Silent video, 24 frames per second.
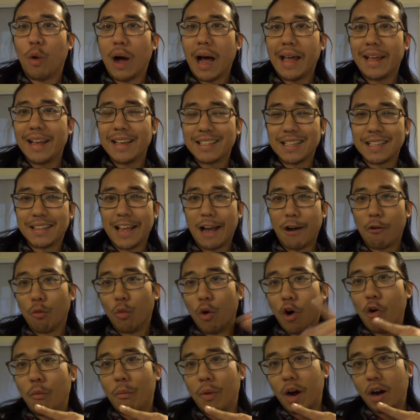Why is it that
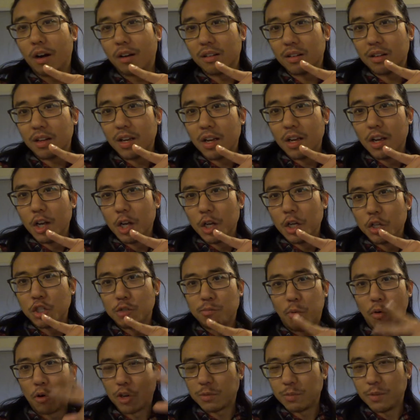Walmart,
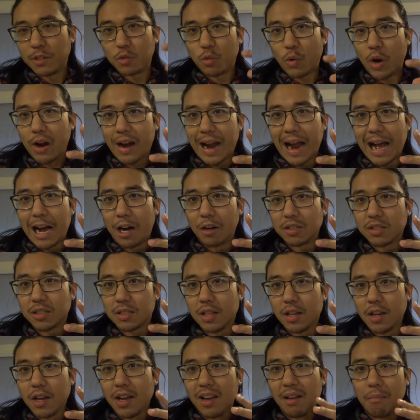Sportsman's
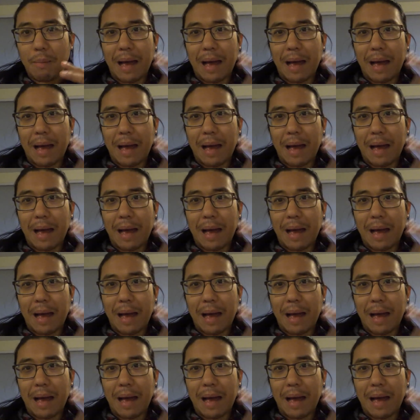Warehouse,